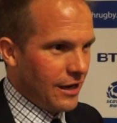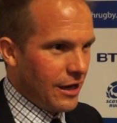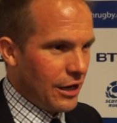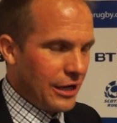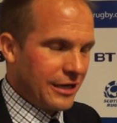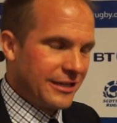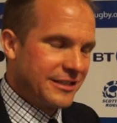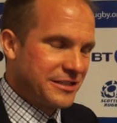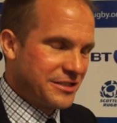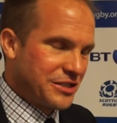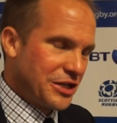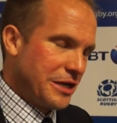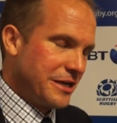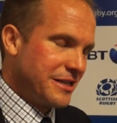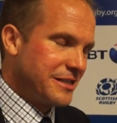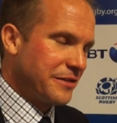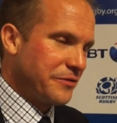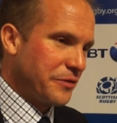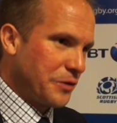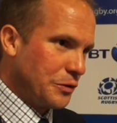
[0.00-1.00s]
Uh, it's
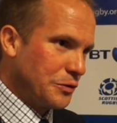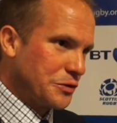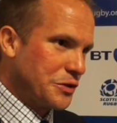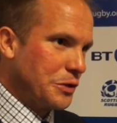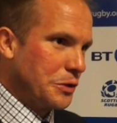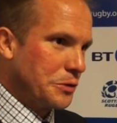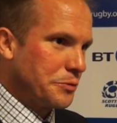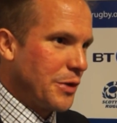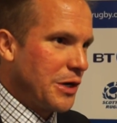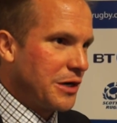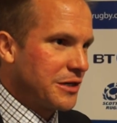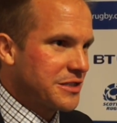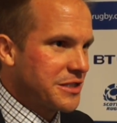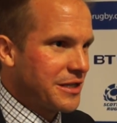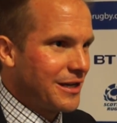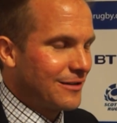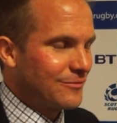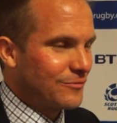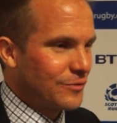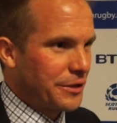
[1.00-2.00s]
certainly difficult to look past
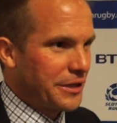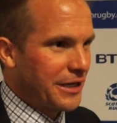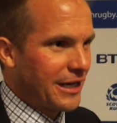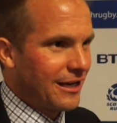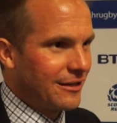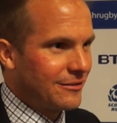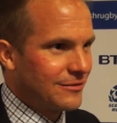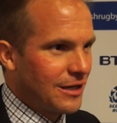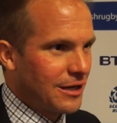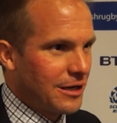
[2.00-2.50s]
that running out